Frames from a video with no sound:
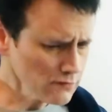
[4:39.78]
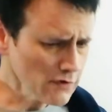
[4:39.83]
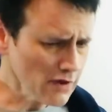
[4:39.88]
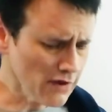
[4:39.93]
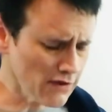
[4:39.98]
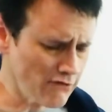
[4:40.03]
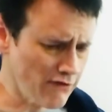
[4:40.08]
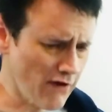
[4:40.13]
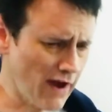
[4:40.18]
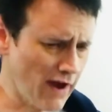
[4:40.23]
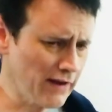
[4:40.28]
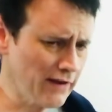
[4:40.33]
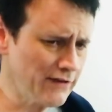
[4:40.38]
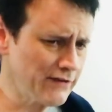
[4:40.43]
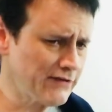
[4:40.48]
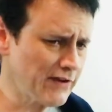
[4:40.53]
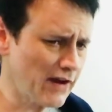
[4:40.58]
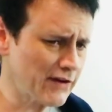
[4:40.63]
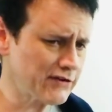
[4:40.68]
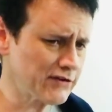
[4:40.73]
violin
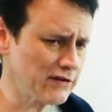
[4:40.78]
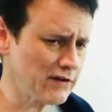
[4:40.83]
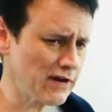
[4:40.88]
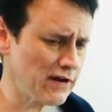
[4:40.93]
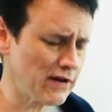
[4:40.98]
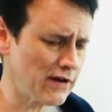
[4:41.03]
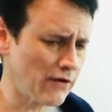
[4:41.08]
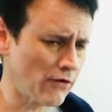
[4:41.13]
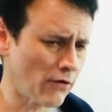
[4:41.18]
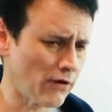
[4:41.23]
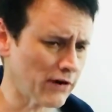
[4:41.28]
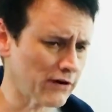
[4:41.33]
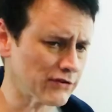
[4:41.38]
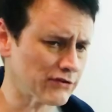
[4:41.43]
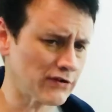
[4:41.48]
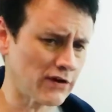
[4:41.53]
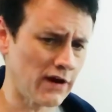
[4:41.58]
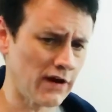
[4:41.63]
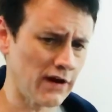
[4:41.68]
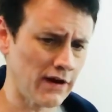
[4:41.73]
section in an
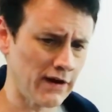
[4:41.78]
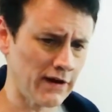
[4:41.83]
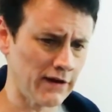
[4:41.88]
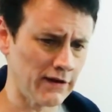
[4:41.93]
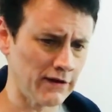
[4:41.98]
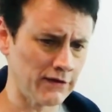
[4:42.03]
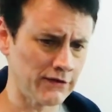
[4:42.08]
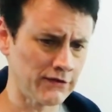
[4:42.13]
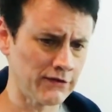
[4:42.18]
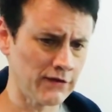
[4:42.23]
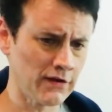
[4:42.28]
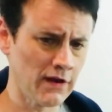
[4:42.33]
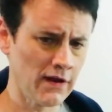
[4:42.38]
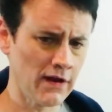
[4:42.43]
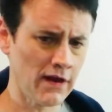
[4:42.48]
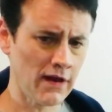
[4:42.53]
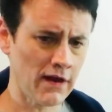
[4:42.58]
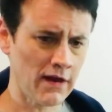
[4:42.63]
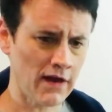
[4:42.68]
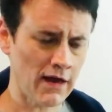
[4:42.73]
orchestra is,
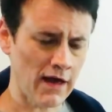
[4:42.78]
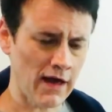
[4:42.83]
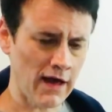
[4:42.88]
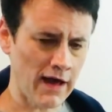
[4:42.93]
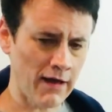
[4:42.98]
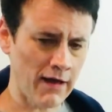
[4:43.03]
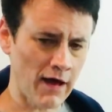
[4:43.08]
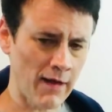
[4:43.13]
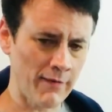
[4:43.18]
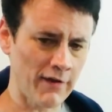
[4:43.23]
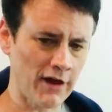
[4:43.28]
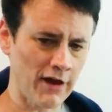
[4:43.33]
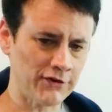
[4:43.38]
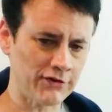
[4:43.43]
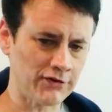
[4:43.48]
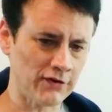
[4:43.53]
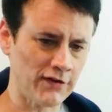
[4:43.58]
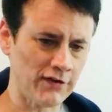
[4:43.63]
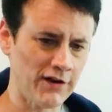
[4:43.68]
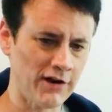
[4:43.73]
I'm not
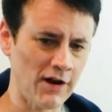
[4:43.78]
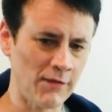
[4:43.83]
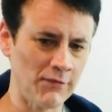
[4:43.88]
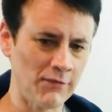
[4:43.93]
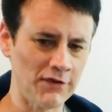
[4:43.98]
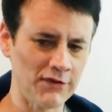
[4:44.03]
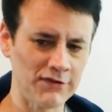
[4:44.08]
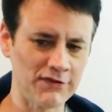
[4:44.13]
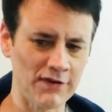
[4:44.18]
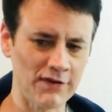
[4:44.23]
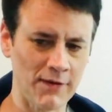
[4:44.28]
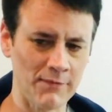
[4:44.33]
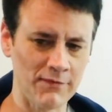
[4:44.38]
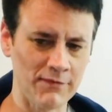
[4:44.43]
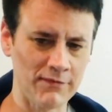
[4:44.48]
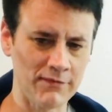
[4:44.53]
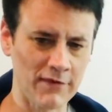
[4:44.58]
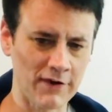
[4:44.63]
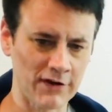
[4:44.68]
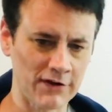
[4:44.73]
sure of the numbers. I'm
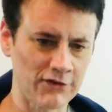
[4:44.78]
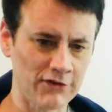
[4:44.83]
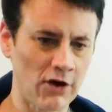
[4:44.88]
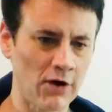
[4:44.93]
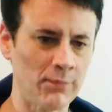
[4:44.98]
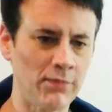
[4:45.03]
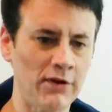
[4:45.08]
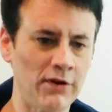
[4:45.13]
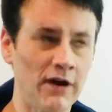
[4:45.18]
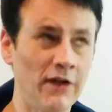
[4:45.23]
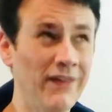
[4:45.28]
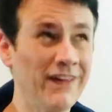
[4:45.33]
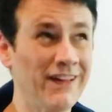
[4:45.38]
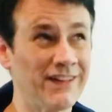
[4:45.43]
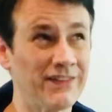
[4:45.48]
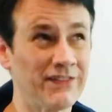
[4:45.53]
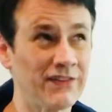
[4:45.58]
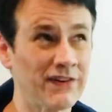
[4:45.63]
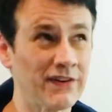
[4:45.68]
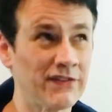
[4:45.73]
a guitar player. I think
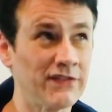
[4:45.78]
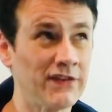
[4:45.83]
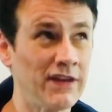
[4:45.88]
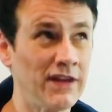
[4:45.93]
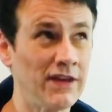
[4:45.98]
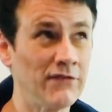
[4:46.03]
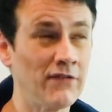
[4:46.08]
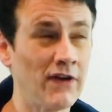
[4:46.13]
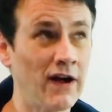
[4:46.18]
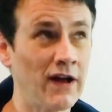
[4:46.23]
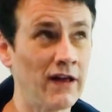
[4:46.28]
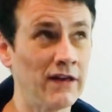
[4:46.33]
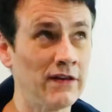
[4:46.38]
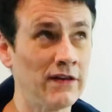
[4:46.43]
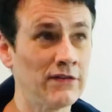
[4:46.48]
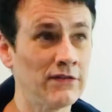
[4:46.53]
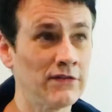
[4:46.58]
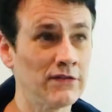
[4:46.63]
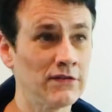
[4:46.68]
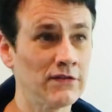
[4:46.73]
it's 16
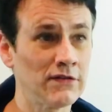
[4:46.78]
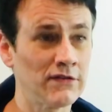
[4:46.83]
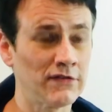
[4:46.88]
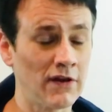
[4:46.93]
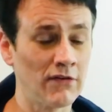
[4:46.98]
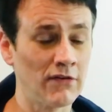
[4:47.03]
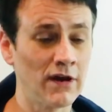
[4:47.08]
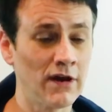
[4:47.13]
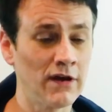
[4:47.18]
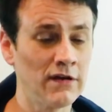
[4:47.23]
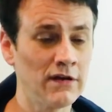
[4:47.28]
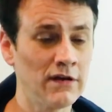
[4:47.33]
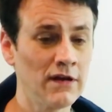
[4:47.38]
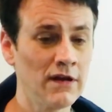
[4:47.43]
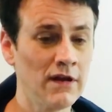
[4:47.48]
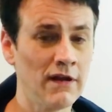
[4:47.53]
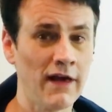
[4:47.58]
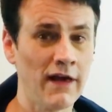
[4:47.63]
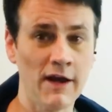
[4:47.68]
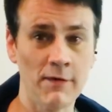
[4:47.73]
violins. Is that right?
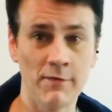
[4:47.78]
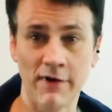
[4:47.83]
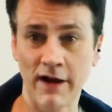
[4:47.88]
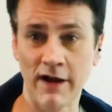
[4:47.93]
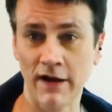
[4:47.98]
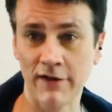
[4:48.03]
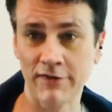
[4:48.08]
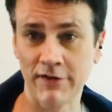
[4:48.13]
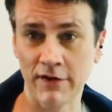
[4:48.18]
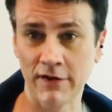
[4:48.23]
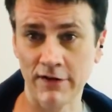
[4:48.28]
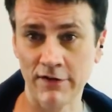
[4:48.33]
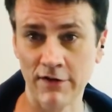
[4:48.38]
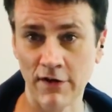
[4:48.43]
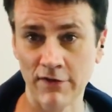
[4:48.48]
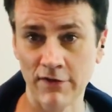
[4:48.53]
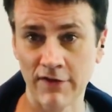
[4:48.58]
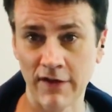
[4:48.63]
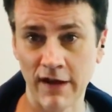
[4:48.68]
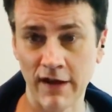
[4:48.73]
Anybody out there who
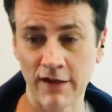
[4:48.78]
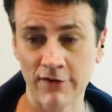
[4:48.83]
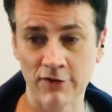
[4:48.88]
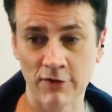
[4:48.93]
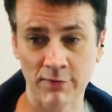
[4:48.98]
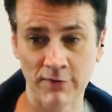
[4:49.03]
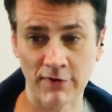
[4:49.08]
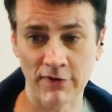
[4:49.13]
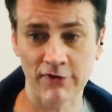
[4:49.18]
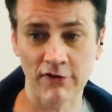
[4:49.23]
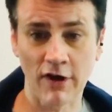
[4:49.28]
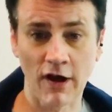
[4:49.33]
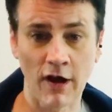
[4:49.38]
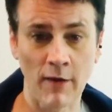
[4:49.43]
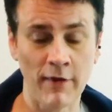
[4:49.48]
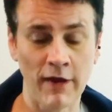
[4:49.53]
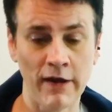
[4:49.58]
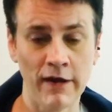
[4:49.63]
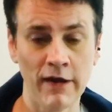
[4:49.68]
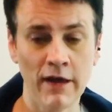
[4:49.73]
knows the answer, please
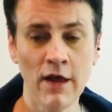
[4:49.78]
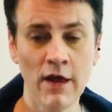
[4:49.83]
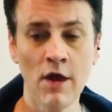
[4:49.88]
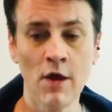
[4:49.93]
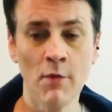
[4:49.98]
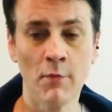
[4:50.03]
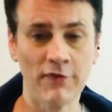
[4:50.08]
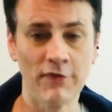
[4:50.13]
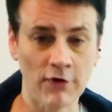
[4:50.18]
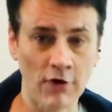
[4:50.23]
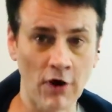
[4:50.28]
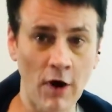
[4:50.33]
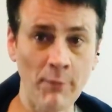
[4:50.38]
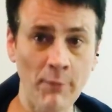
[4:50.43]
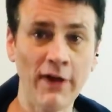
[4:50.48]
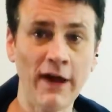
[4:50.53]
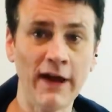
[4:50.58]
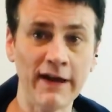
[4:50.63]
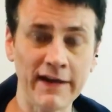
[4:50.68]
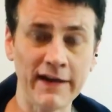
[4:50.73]
comment. But they're all
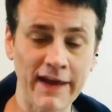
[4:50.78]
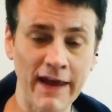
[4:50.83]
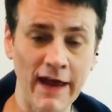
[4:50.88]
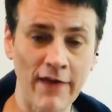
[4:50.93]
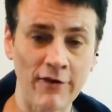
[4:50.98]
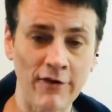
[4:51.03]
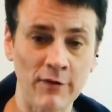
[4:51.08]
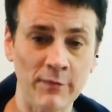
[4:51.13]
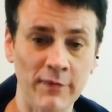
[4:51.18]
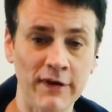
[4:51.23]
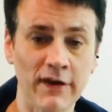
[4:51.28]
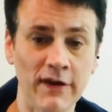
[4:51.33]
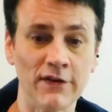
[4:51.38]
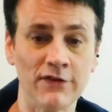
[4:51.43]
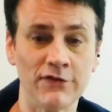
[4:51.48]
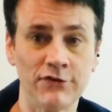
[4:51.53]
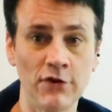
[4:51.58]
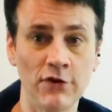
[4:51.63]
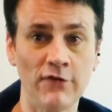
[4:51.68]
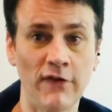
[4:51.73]
playing together
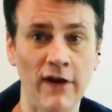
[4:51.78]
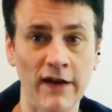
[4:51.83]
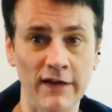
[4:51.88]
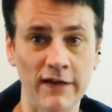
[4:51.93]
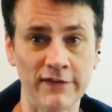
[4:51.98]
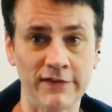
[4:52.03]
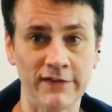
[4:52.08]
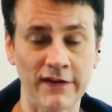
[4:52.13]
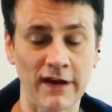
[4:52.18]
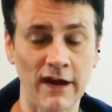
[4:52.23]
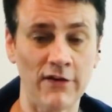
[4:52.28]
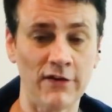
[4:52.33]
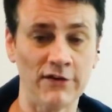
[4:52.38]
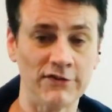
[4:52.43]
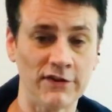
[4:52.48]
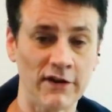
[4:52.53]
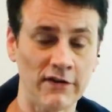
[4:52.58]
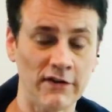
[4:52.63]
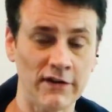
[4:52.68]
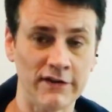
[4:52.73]
because two violins together
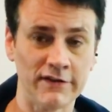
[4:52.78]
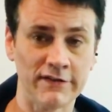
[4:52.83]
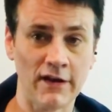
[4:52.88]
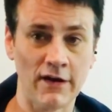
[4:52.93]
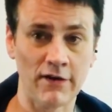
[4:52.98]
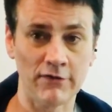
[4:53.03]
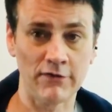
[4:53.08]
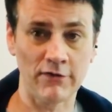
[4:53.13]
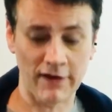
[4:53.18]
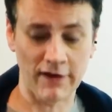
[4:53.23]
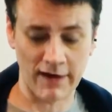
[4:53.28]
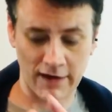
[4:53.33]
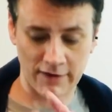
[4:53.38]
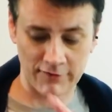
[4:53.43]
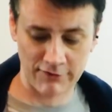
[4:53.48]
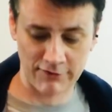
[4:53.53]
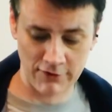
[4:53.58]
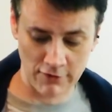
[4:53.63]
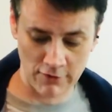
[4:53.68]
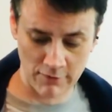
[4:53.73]
generally sound really out of
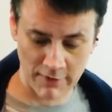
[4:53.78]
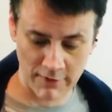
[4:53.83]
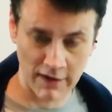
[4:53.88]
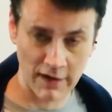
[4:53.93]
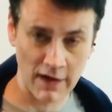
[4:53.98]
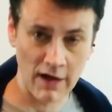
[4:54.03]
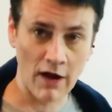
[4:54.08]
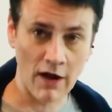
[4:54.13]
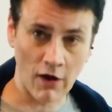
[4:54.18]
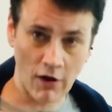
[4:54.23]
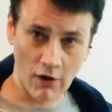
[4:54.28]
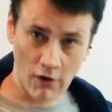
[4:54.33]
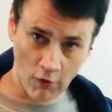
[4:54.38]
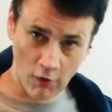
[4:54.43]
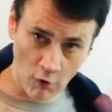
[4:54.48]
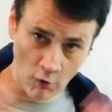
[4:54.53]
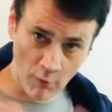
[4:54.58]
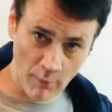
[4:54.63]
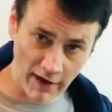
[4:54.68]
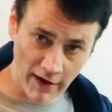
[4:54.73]
tune, but a
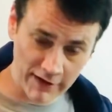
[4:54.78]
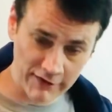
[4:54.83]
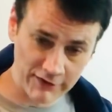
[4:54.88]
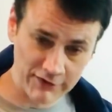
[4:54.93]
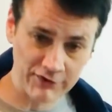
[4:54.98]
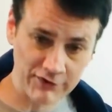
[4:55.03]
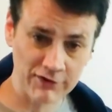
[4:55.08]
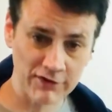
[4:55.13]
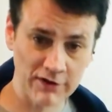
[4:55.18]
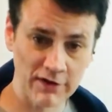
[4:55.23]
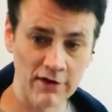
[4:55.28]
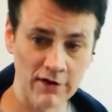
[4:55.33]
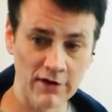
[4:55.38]
whole bunch